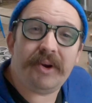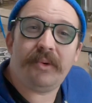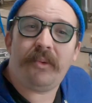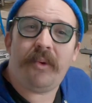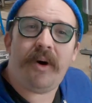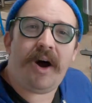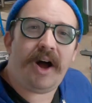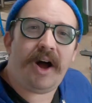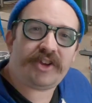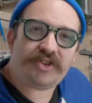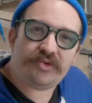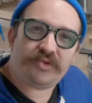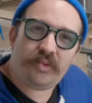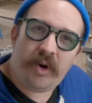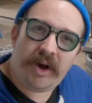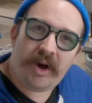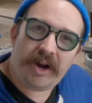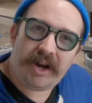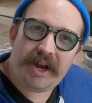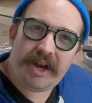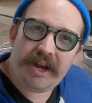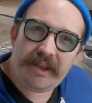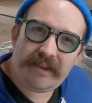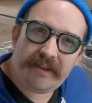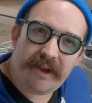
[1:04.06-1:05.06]
to wash
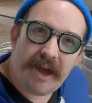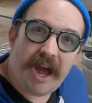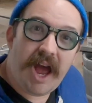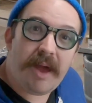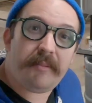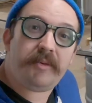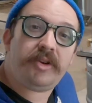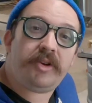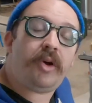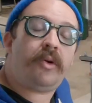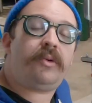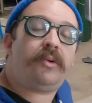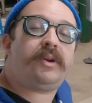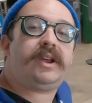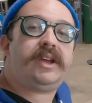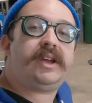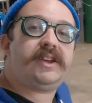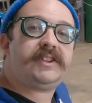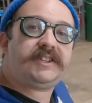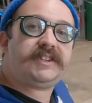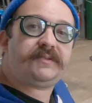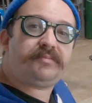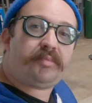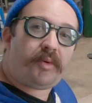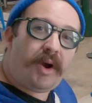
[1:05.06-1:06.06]
one at a time. You're gonna
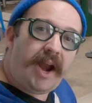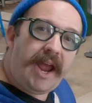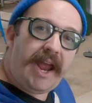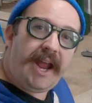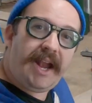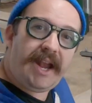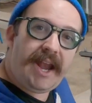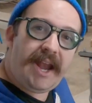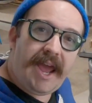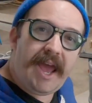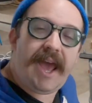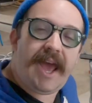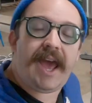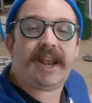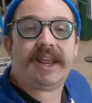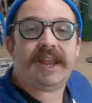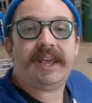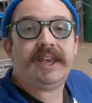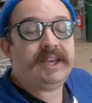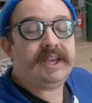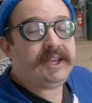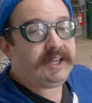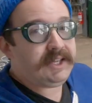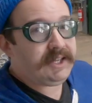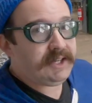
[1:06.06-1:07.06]
get sprayed at.
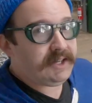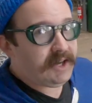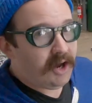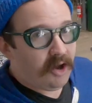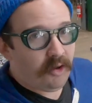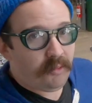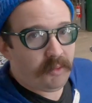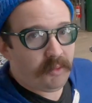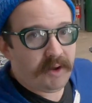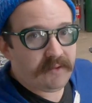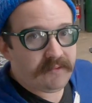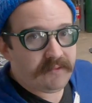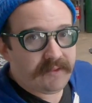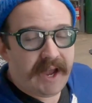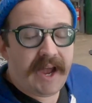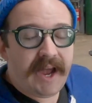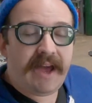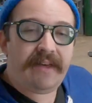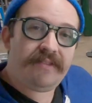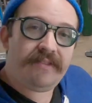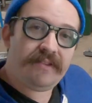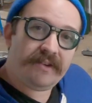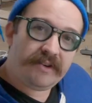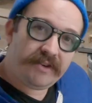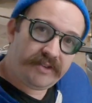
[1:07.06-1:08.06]
You don't want
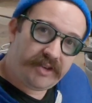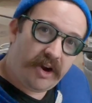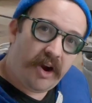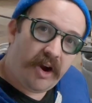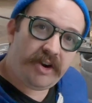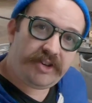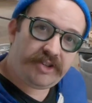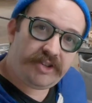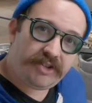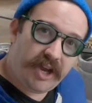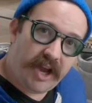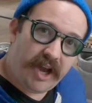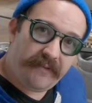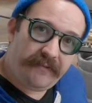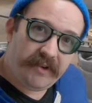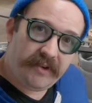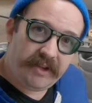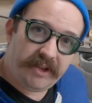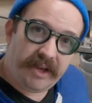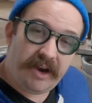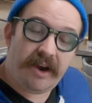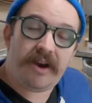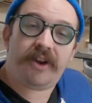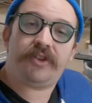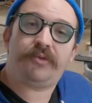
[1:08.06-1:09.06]
that. There's harsh stuff in
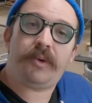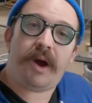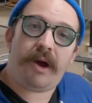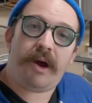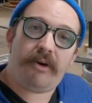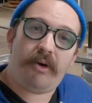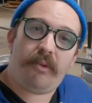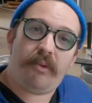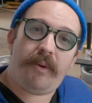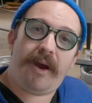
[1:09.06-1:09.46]
there. That's why we're